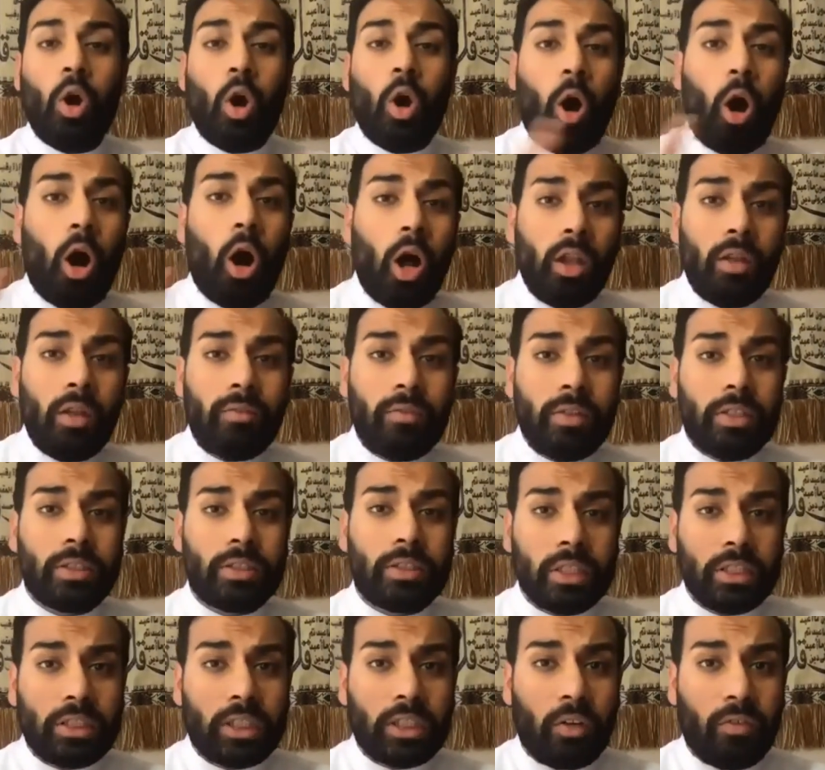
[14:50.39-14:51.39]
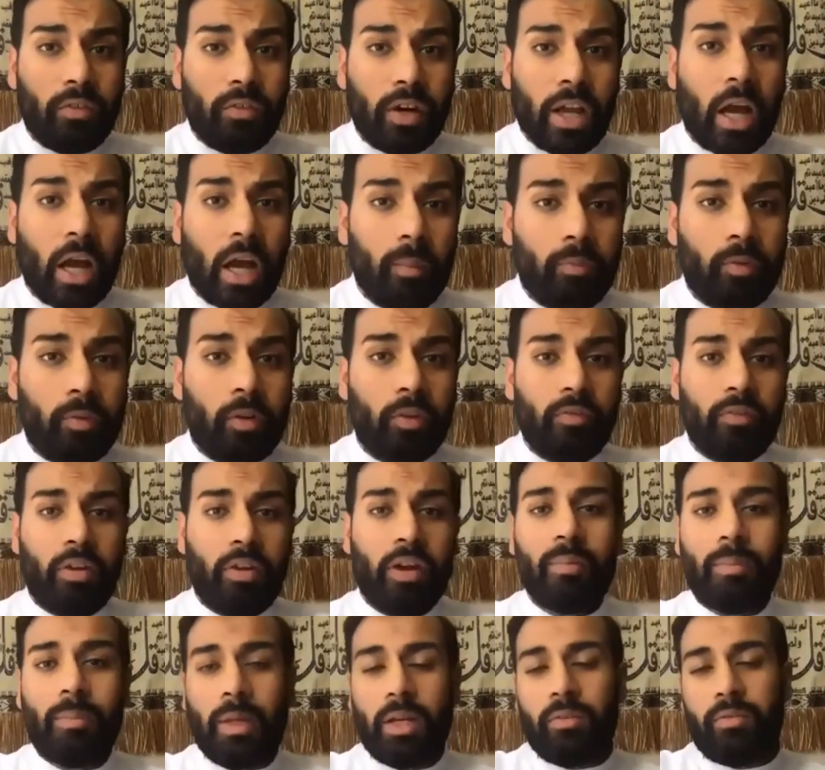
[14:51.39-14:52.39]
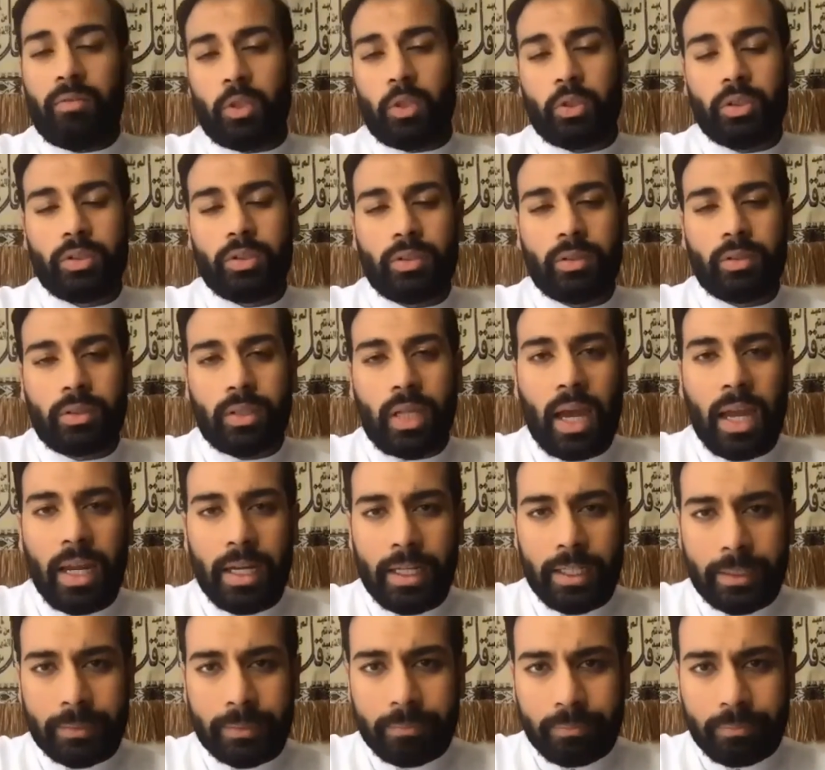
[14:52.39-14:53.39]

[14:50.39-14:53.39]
All of these things that are very helpful and very beneficial in society.